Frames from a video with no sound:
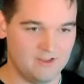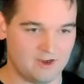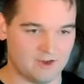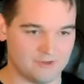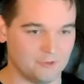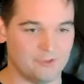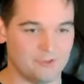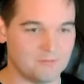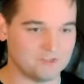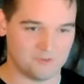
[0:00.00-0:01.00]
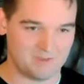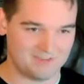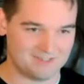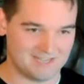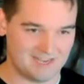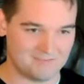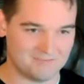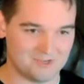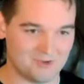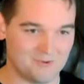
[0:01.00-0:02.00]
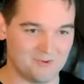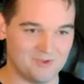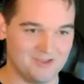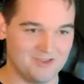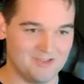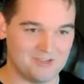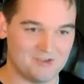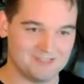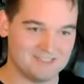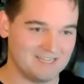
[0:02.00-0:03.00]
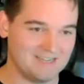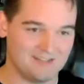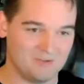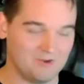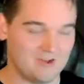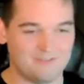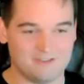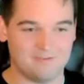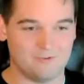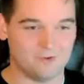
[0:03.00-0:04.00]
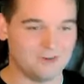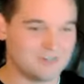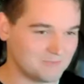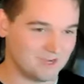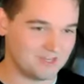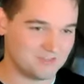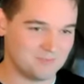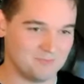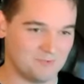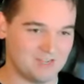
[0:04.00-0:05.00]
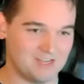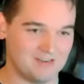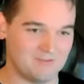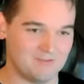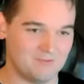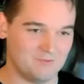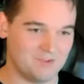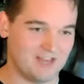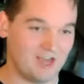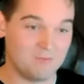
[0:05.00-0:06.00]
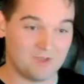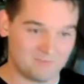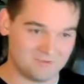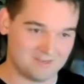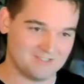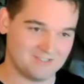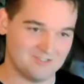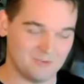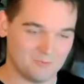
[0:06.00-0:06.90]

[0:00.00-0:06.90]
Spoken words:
our total numbers are about the same. So you can see, like, we don't have to even work as much, but we can help companies do